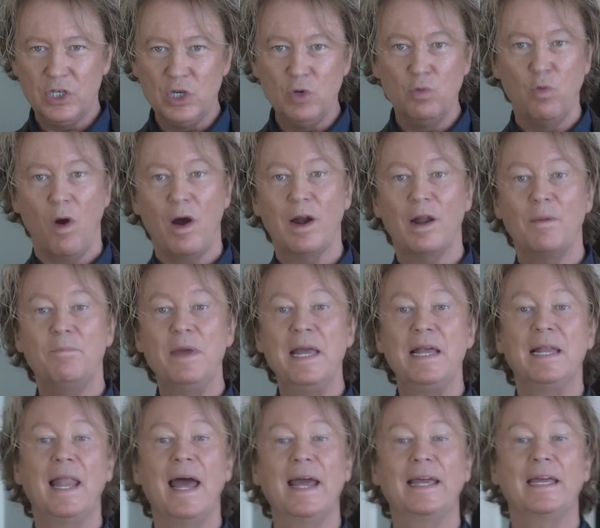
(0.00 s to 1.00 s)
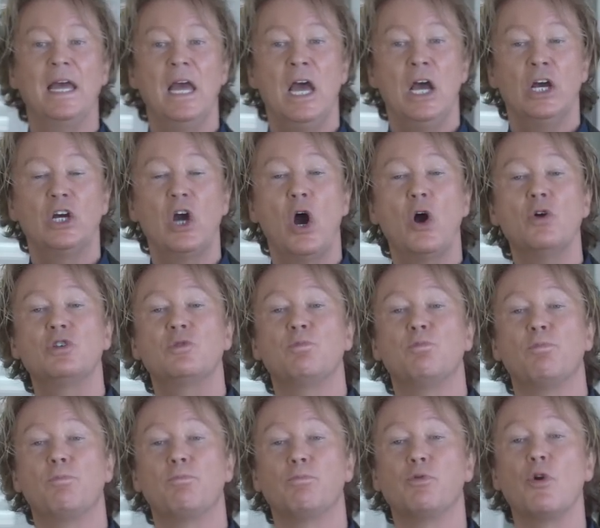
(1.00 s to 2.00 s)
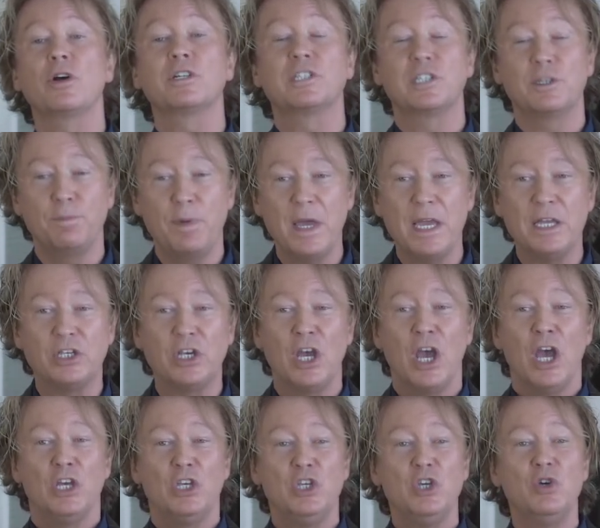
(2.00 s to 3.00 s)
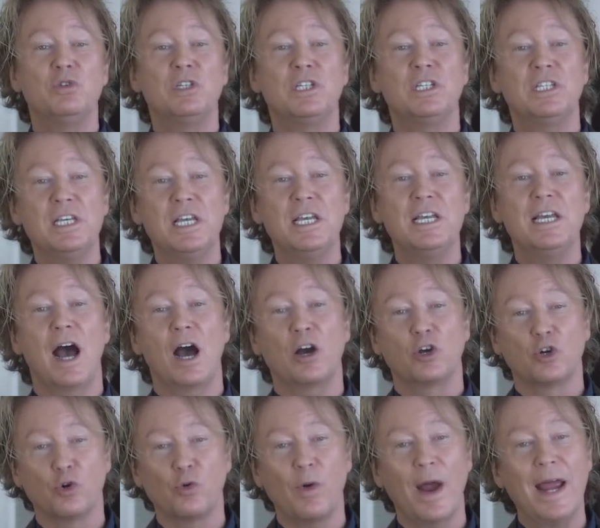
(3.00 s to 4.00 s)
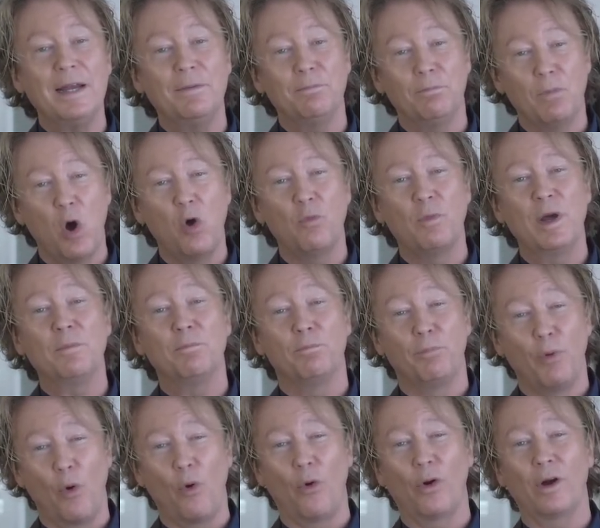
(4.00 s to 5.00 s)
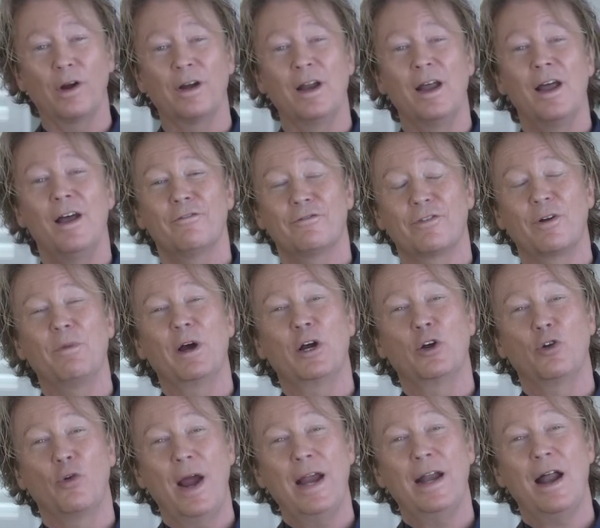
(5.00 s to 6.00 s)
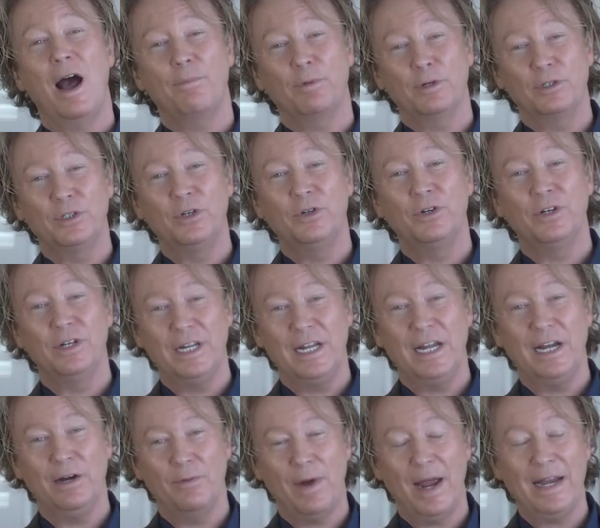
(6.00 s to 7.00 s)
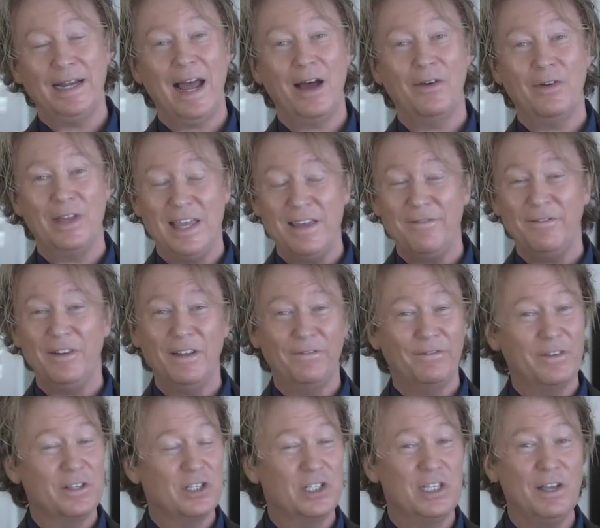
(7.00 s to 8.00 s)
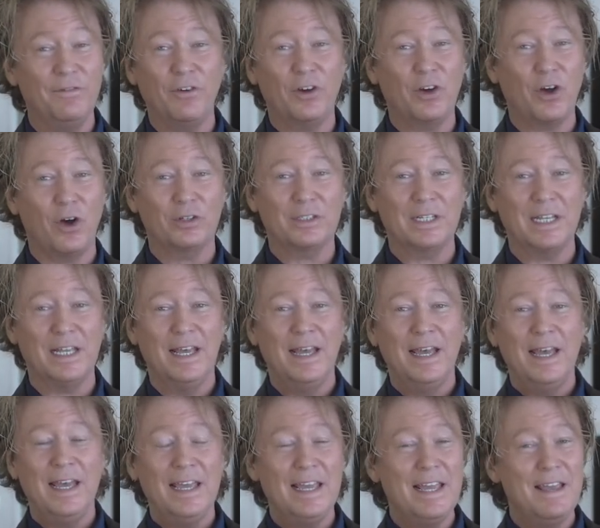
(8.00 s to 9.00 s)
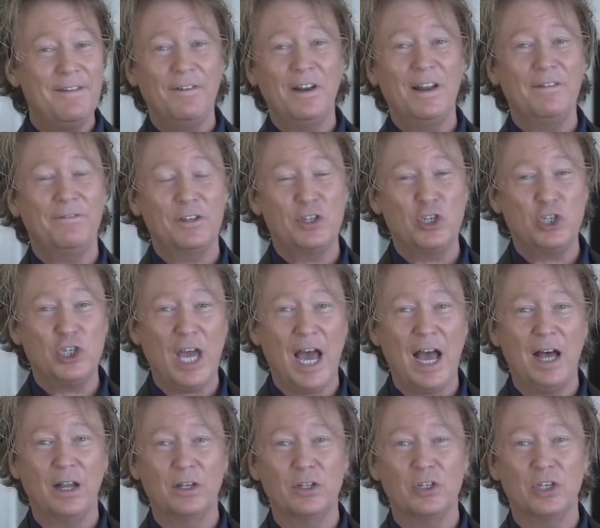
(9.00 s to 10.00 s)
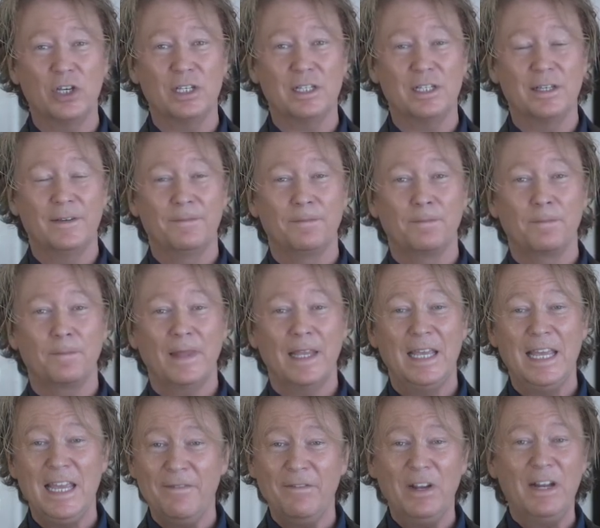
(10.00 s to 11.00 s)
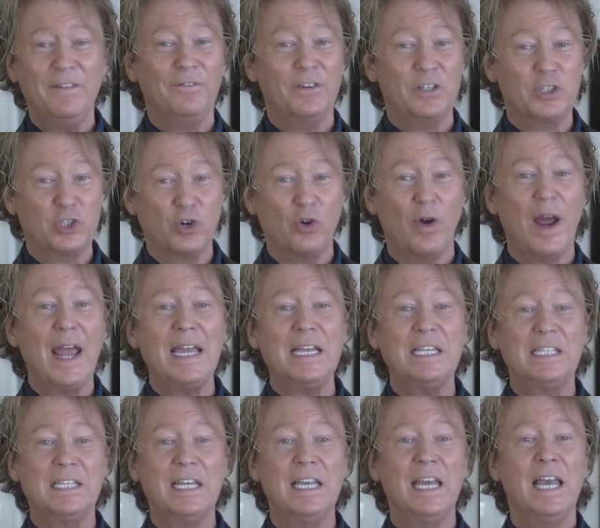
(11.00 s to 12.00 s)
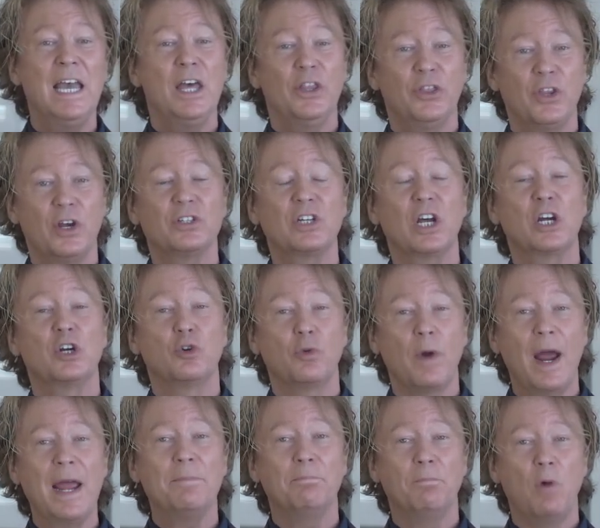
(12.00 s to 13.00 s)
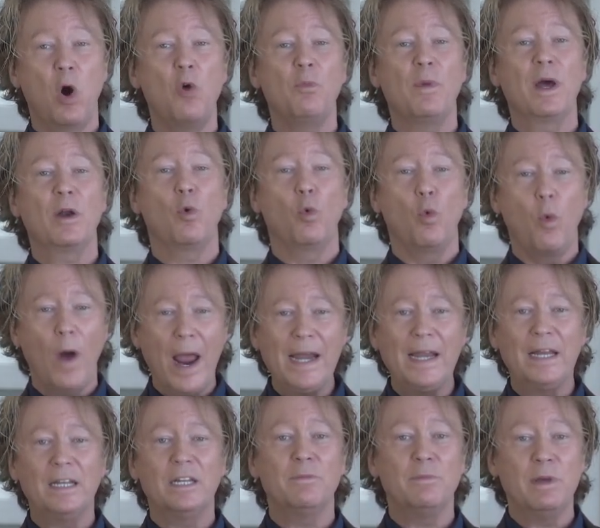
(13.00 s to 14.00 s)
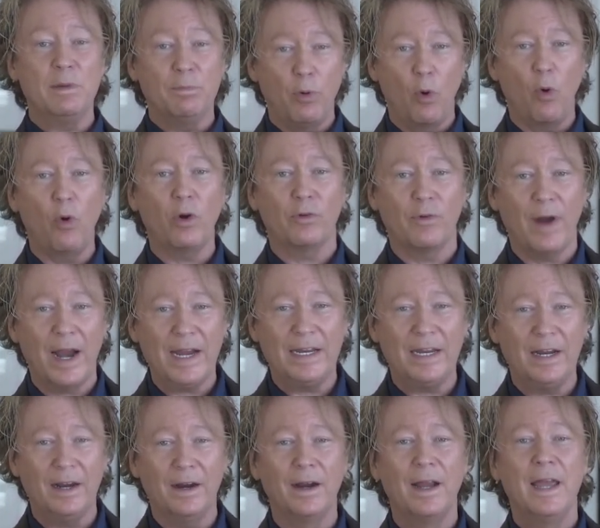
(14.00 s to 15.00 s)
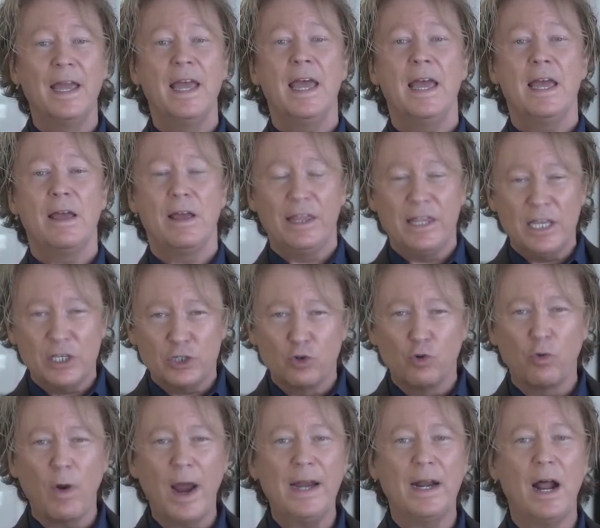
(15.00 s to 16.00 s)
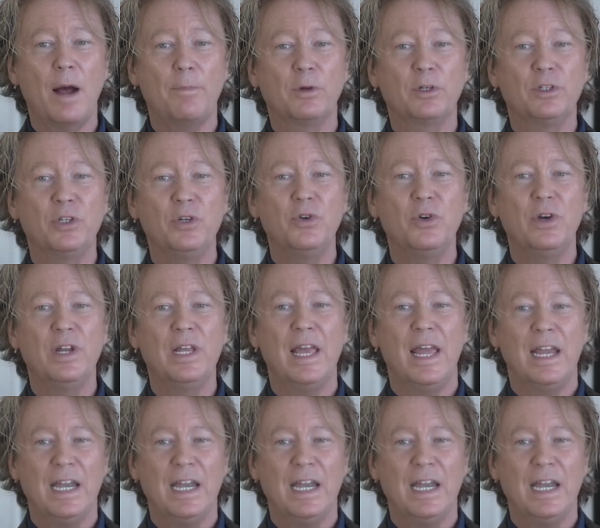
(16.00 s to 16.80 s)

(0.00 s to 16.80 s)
You want to be like Coach Brooks' speech. You see a great moment born from a great opportunity here right now, even if it's difficulty, even if it's challenges, even if it's crazy, there's a great moment waiting to be born right here in this great opportunity.